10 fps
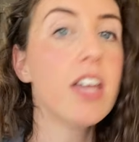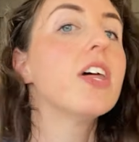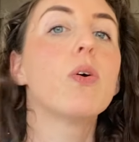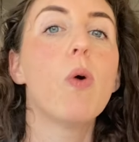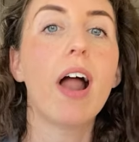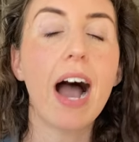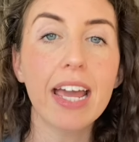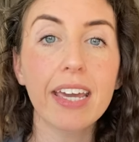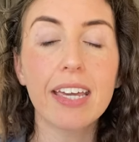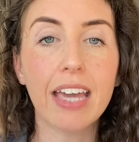than what
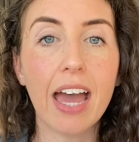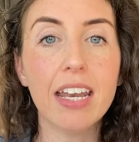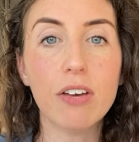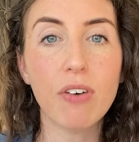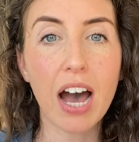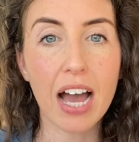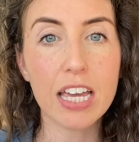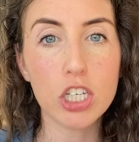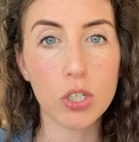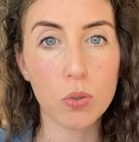I can get if I
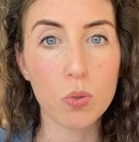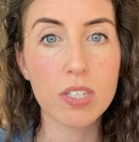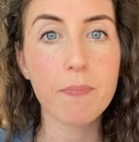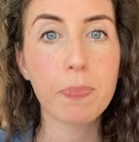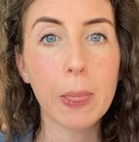use